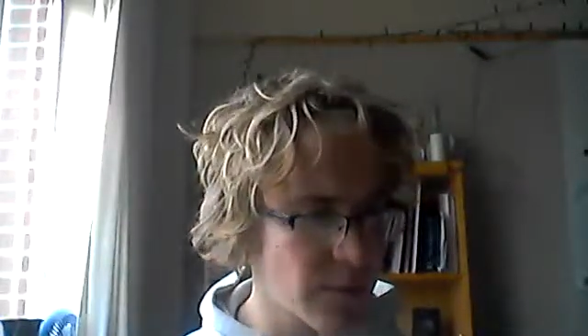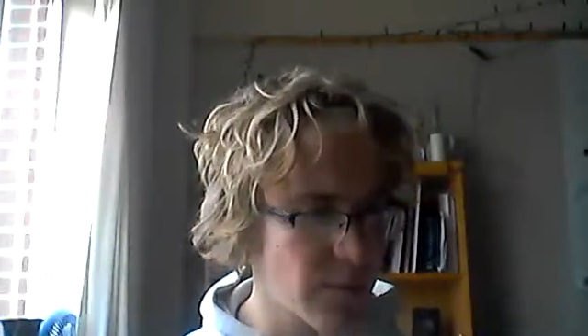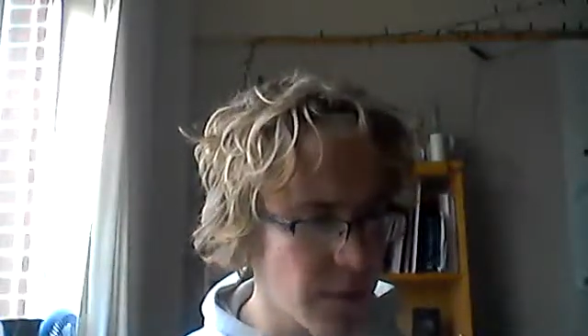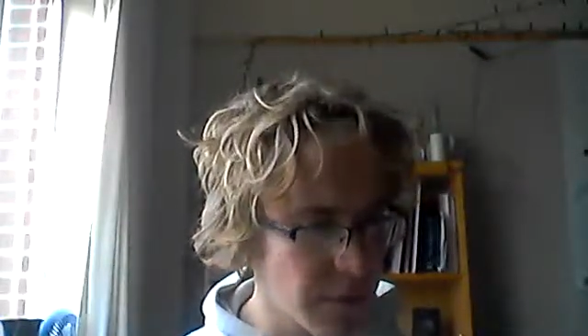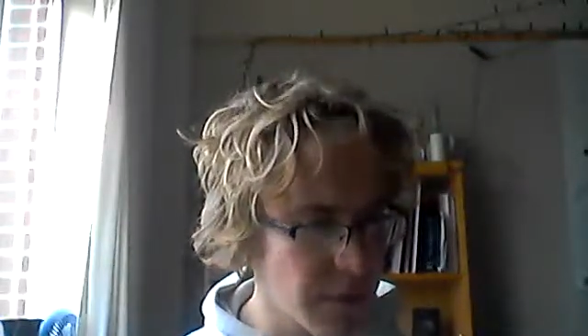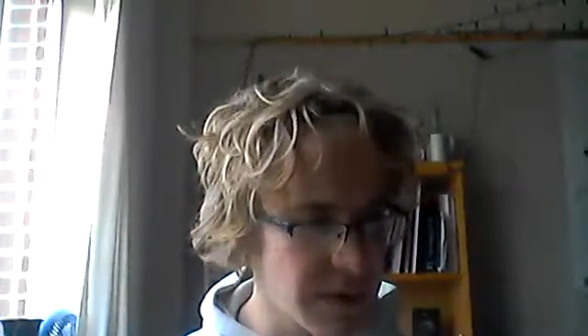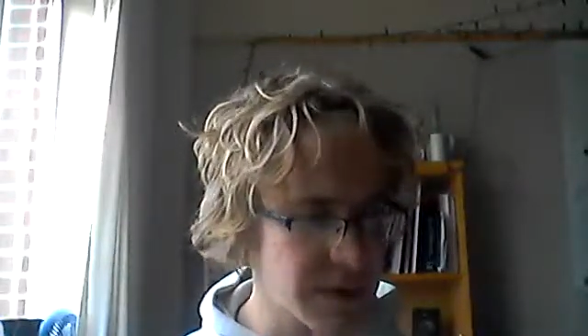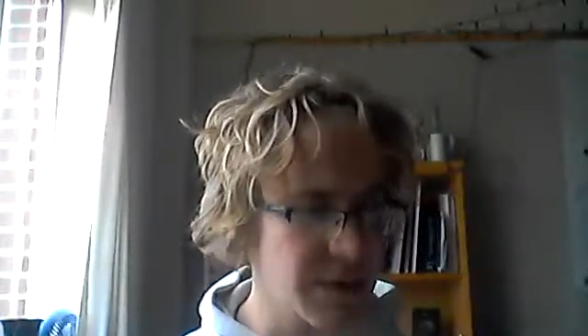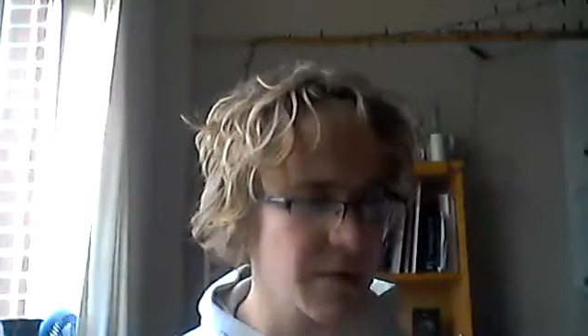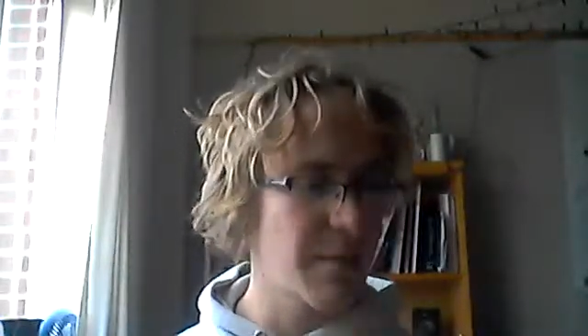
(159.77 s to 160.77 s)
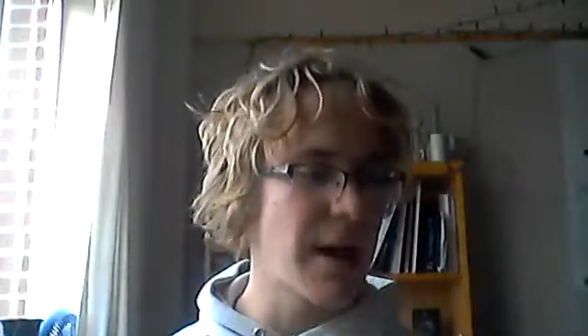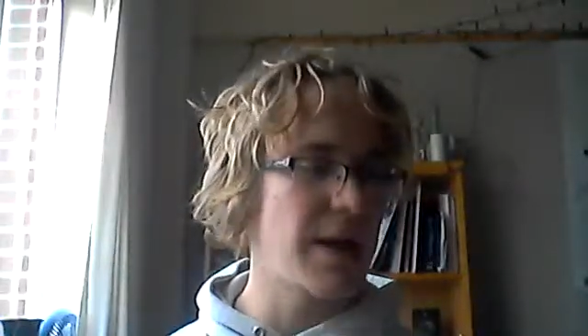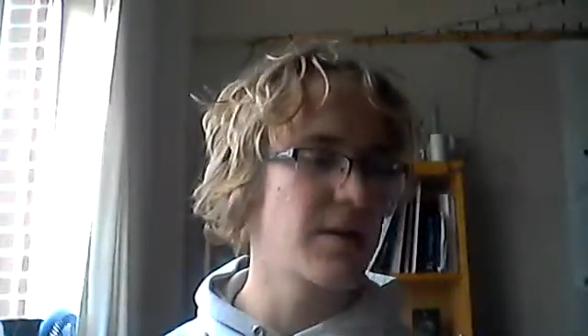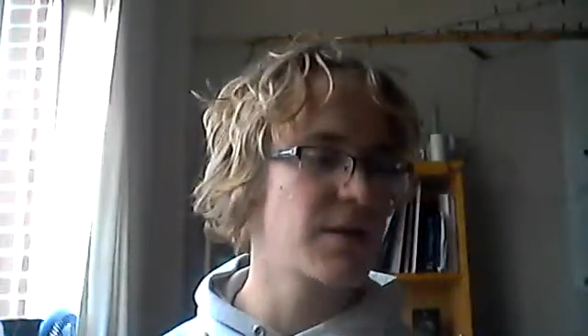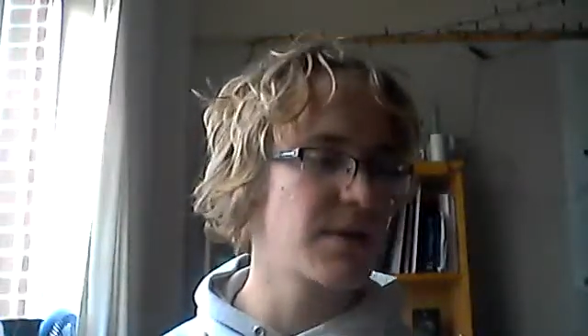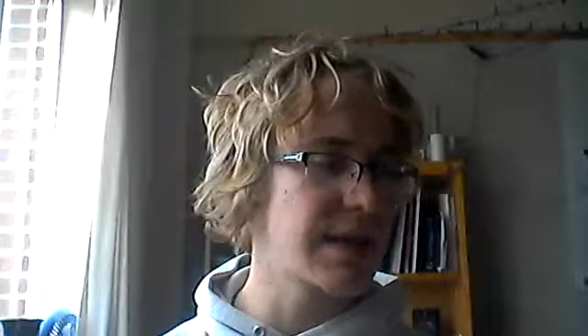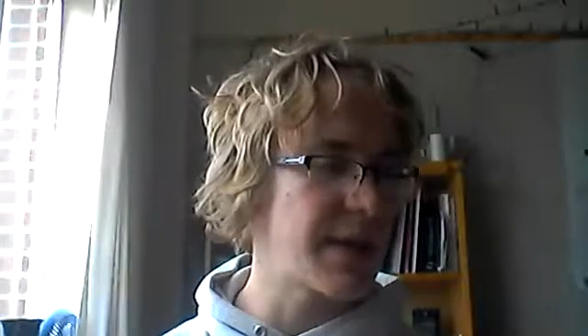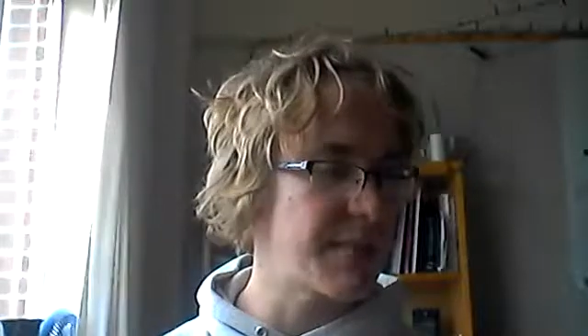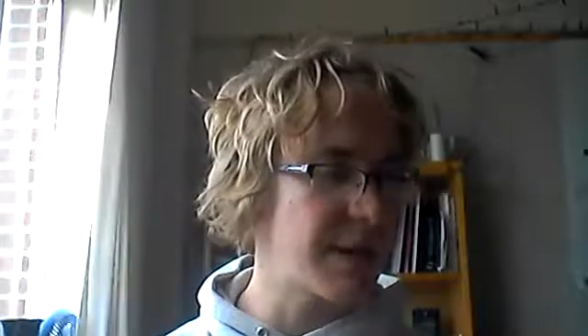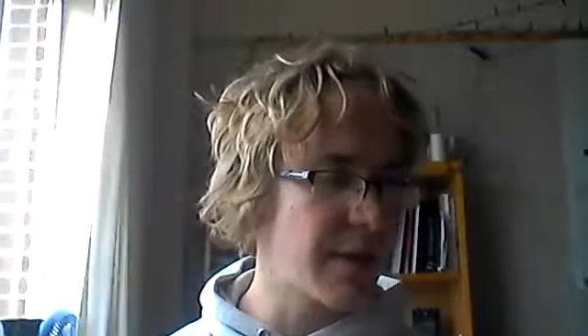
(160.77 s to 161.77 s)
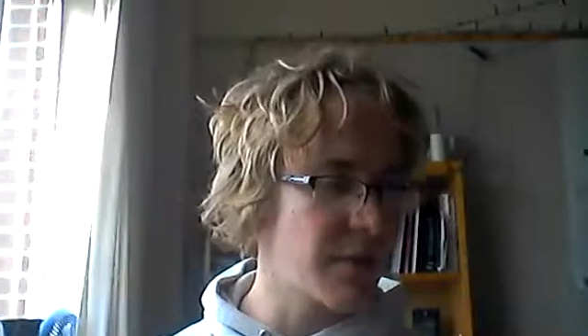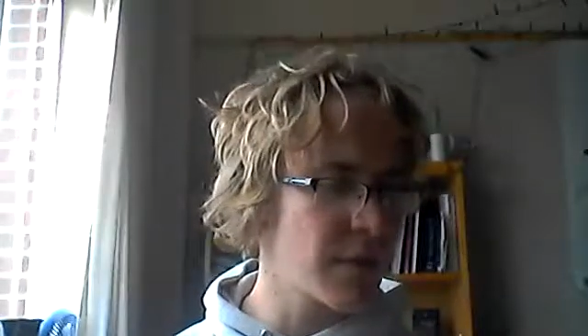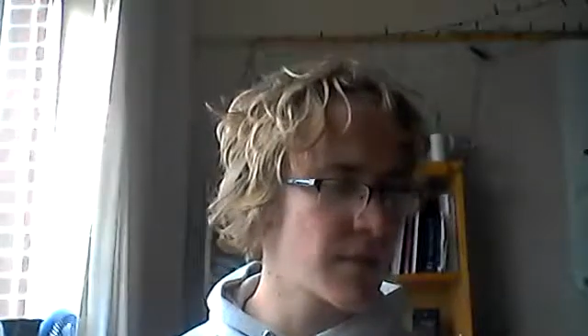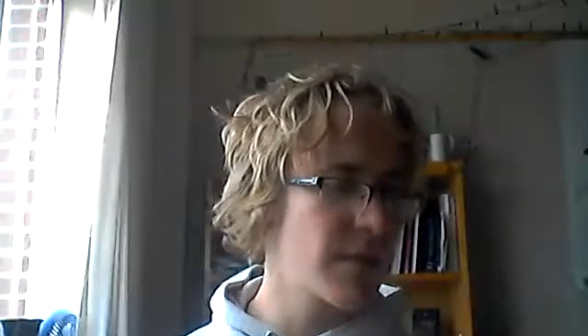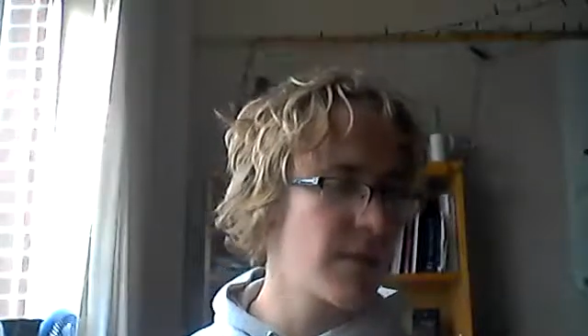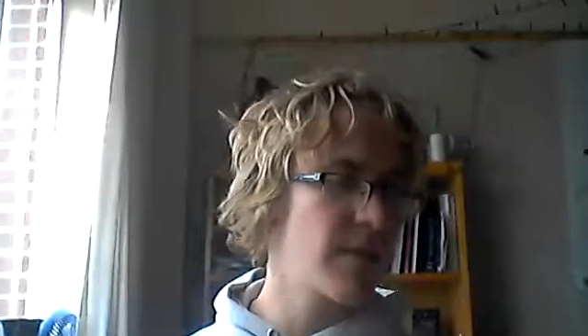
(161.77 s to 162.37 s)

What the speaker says: one of his commanders named Evan,